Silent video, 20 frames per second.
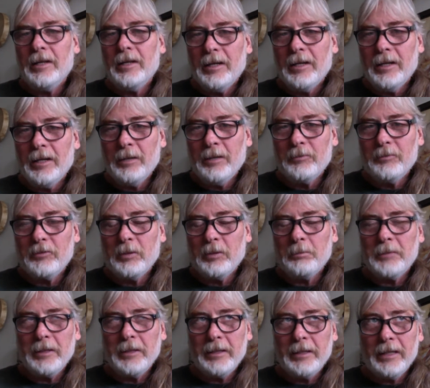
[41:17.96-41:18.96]
uh,
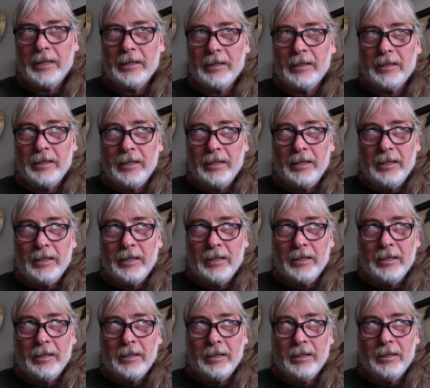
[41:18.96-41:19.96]
something that
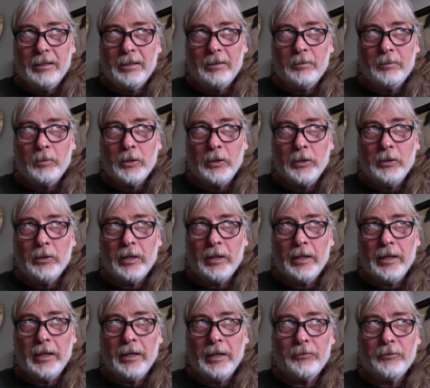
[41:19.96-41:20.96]
uh, where you
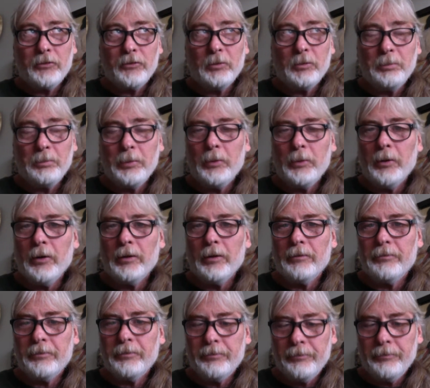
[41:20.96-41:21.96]
have support
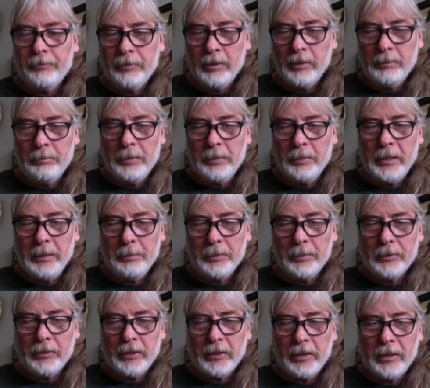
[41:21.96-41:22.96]
from
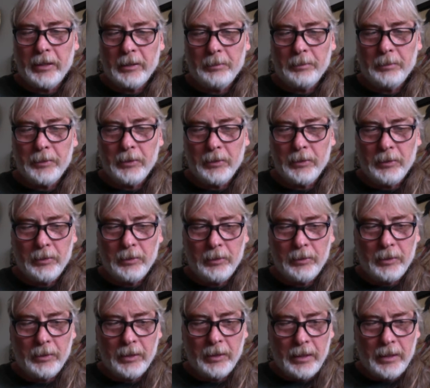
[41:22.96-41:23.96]
people to help you
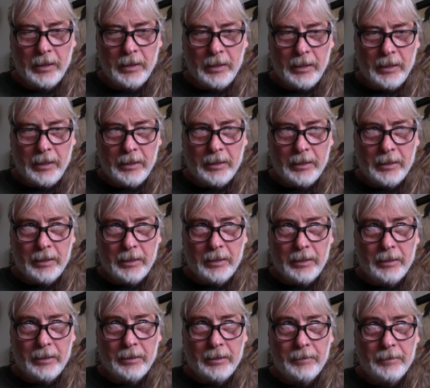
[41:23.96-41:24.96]

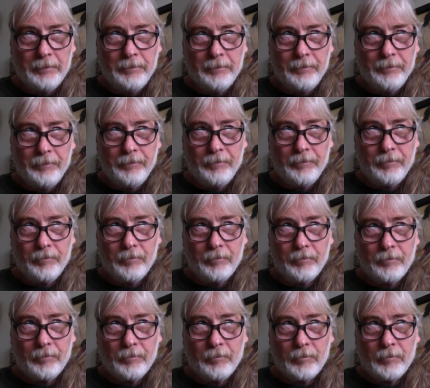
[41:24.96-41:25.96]
uh,
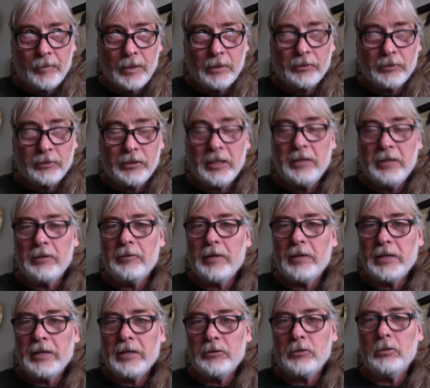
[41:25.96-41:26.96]
see the
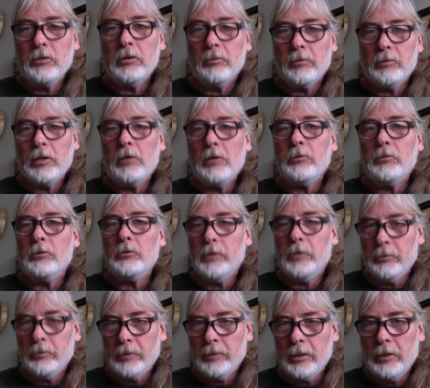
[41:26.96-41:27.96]
things you don't know you
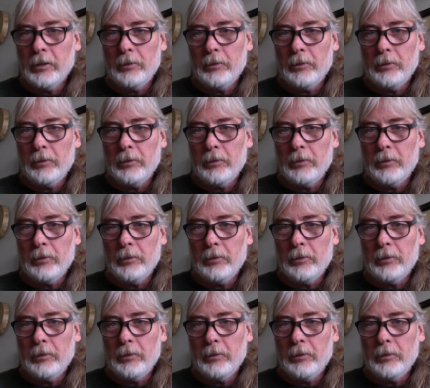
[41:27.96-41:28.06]
don't know.